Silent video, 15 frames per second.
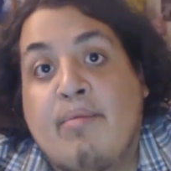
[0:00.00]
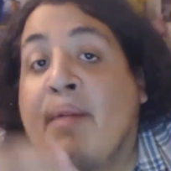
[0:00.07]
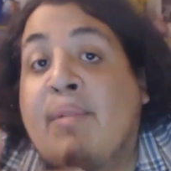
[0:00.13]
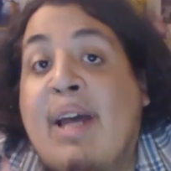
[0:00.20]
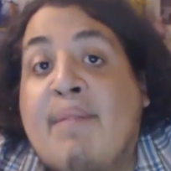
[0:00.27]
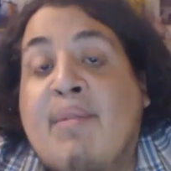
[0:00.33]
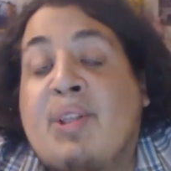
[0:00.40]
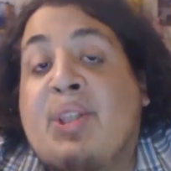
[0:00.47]
And then
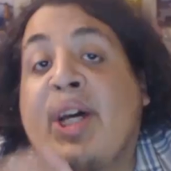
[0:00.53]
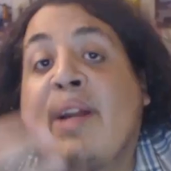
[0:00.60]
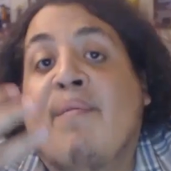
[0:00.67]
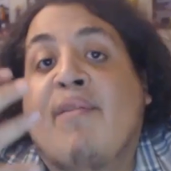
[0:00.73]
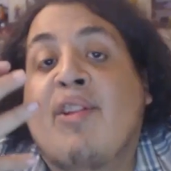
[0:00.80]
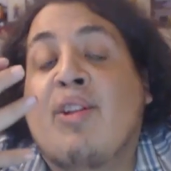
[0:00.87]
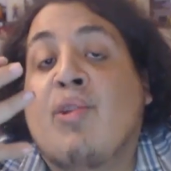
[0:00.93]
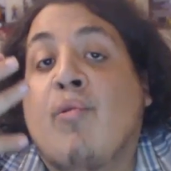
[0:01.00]
we have the
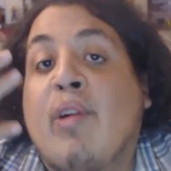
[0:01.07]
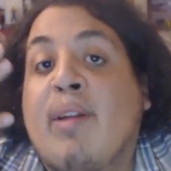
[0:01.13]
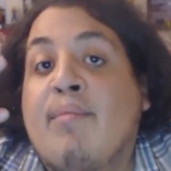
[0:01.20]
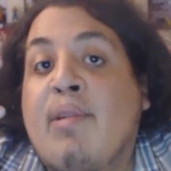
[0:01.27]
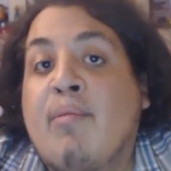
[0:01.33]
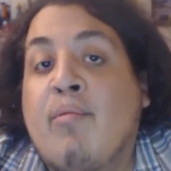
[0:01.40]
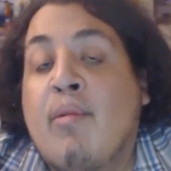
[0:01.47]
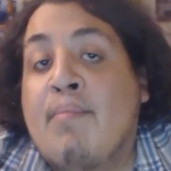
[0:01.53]
setup for the
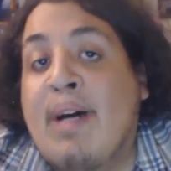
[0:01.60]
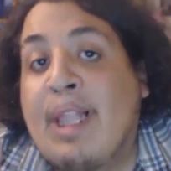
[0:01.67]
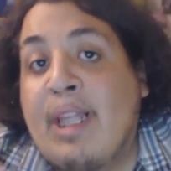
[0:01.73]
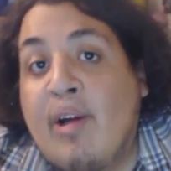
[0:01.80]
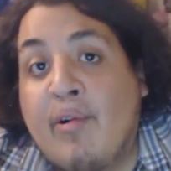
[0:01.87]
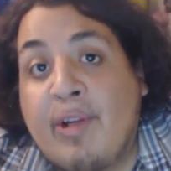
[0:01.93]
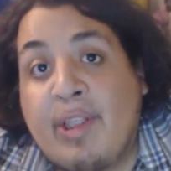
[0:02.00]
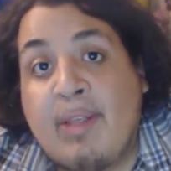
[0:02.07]
tournament with
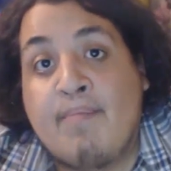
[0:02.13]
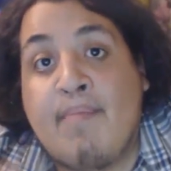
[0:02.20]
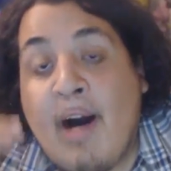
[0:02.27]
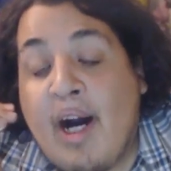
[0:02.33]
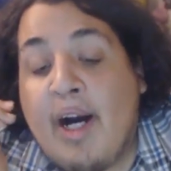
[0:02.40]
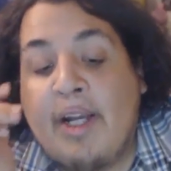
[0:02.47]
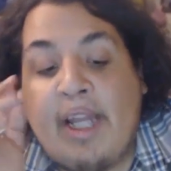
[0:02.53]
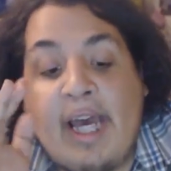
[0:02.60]
Meliodas and
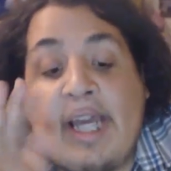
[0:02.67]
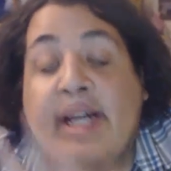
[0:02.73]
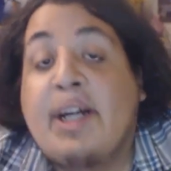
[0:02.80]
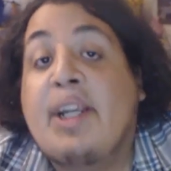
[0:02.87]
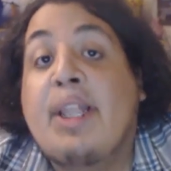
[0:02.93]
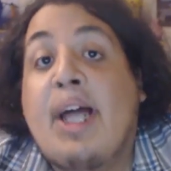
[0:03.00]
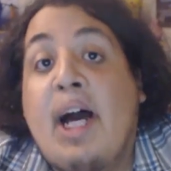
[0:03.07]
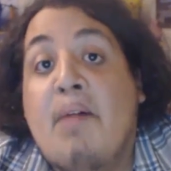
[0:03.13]
Bond. I ain't
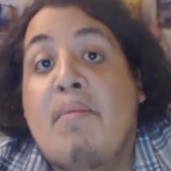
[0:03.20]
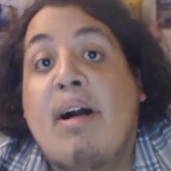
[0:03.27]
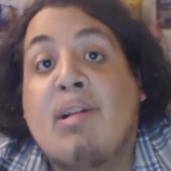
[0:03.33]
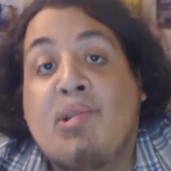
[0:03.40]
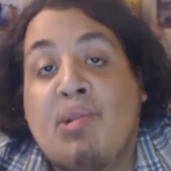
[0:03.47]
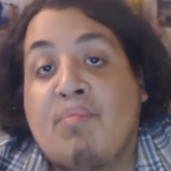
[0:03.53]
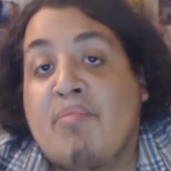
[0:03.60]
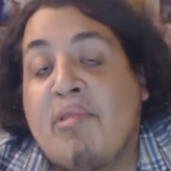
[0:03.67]
gonna lie, I'm
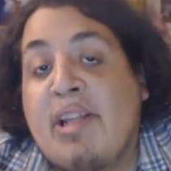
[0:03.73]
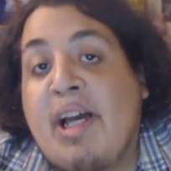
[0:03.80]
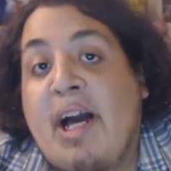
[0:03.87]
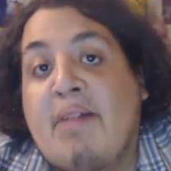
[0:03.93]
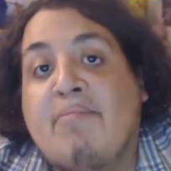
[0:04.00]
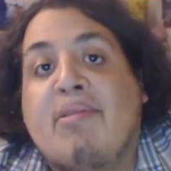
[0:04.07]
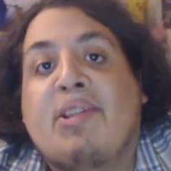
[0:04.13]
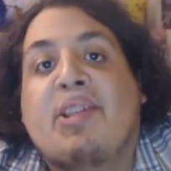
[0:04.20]
actually pretty
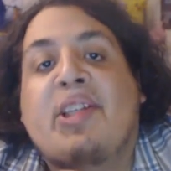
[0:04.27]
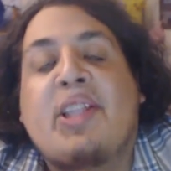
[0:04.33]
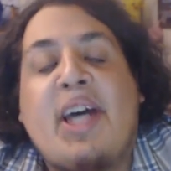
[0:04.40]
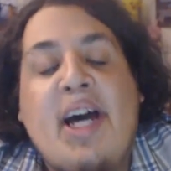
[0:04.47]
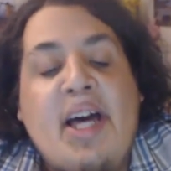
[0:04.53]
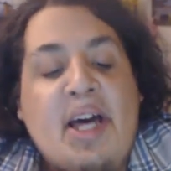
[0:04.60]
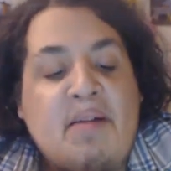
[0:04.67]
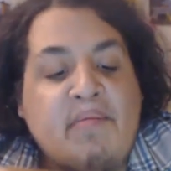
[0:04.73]
hyped to see
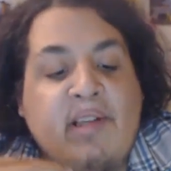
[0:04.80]
that,